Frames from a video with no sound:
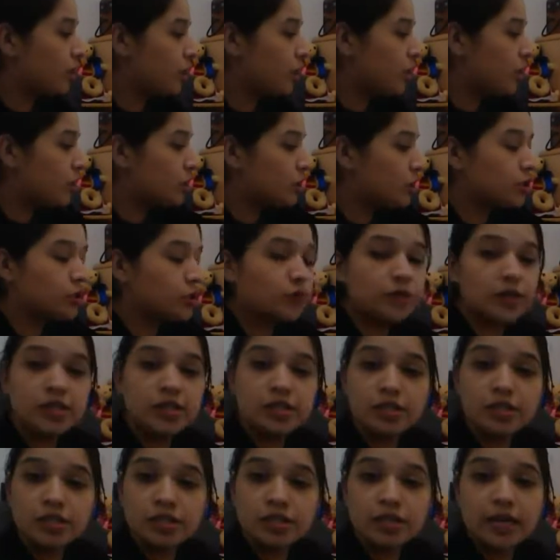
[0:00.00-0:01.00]
So let's
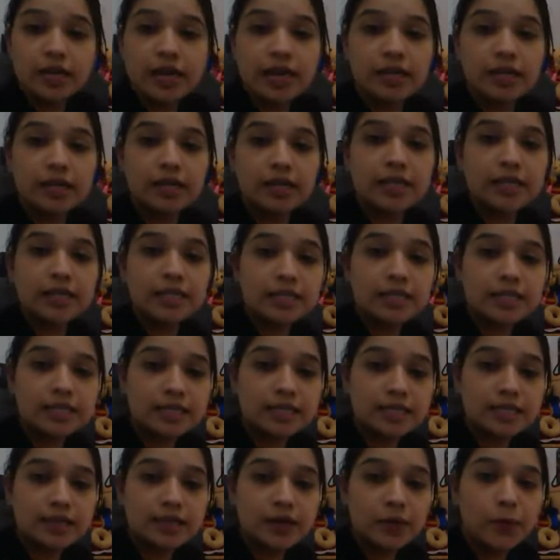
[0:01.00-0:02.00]
see,
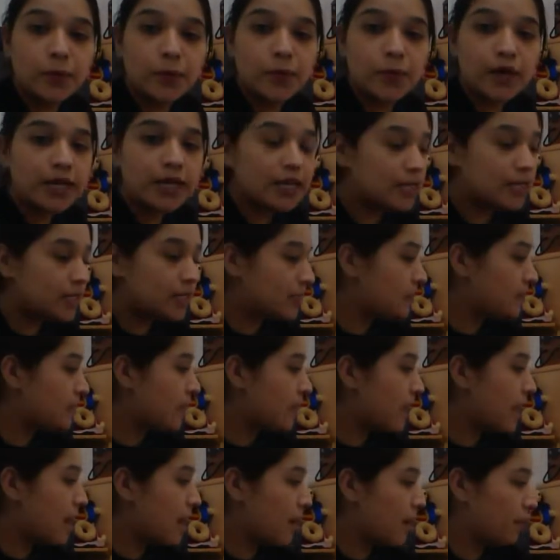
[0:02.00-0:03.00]
what is the
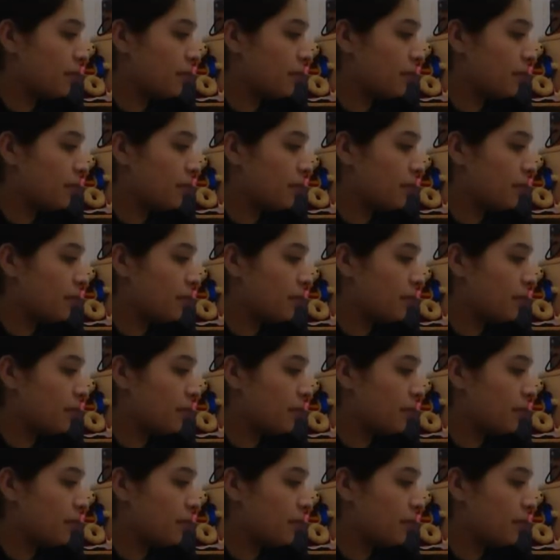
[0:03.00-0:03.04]
hour?